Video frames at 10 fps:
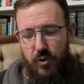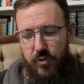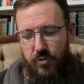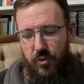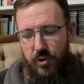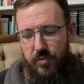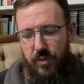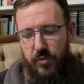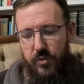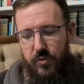verse
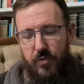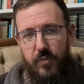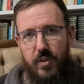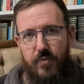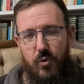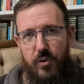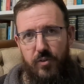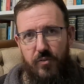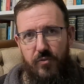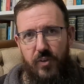37 to 54,
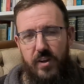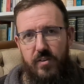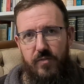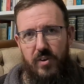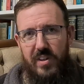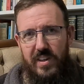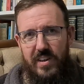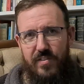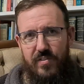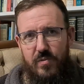is effectively the
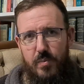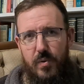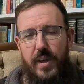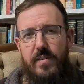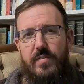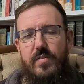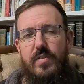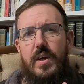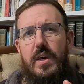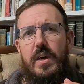express